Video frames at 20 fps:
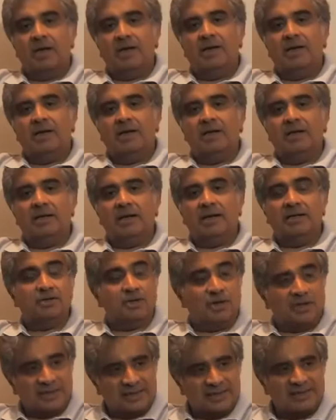and I
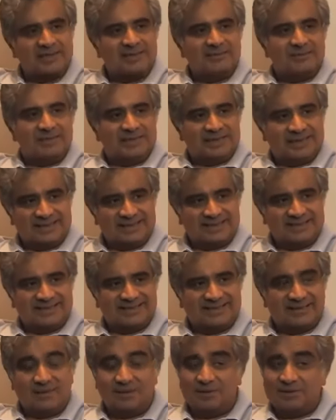joined that committee
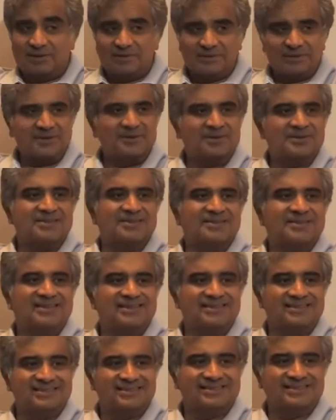although I was Solicitor
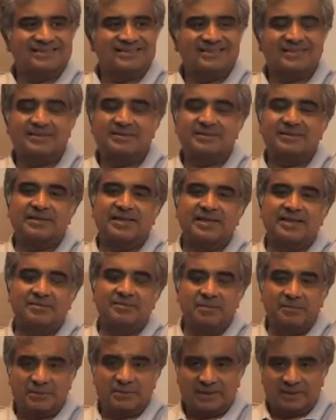General. It was headed
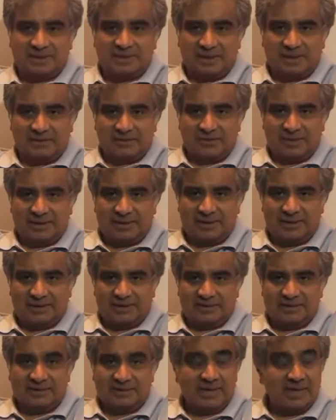by Mr. Ahluwalia.
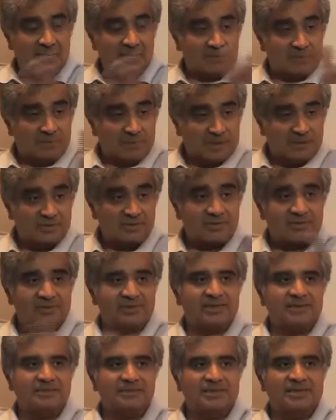Jairam Ramesh was on
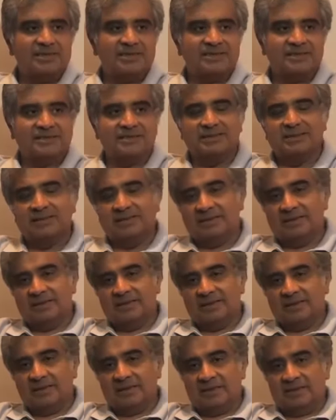the committee.
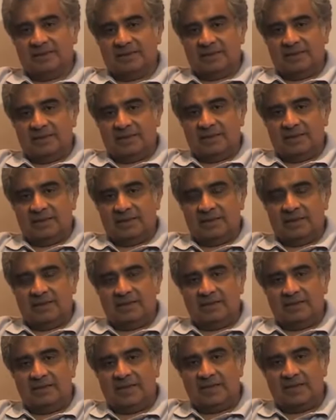
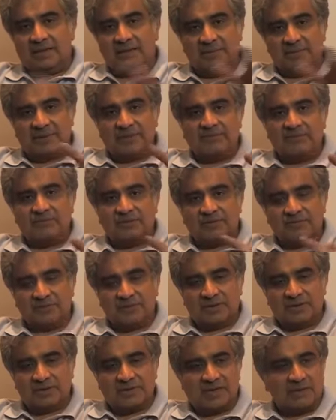And that committee for the
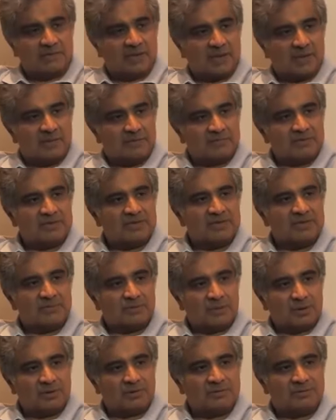first time came up with this
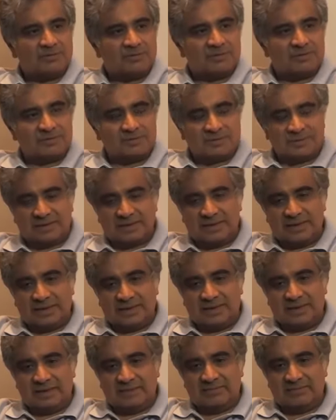report
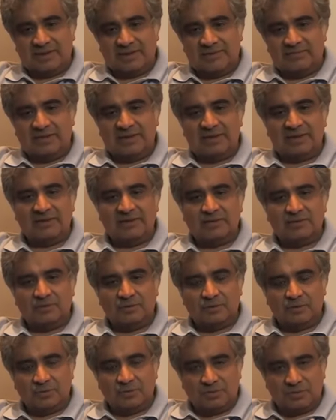saying that very well,
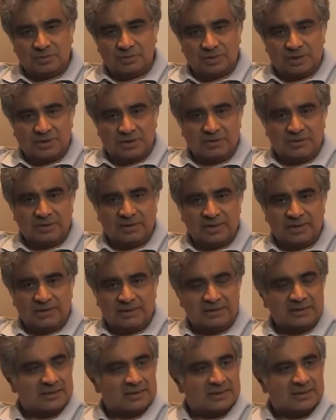you
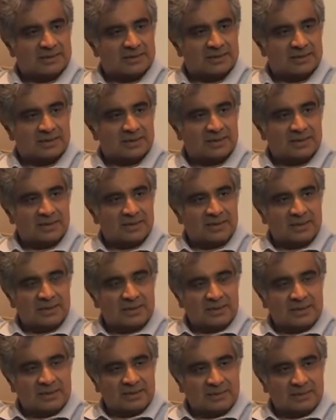securitize
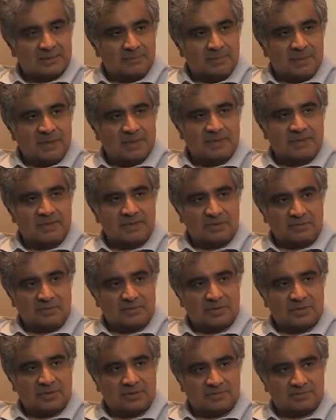the past
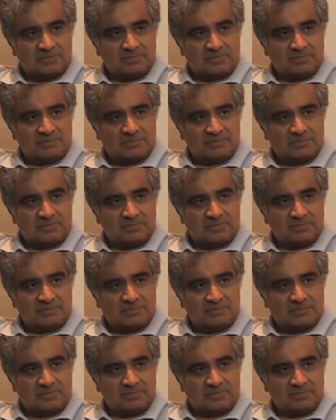dues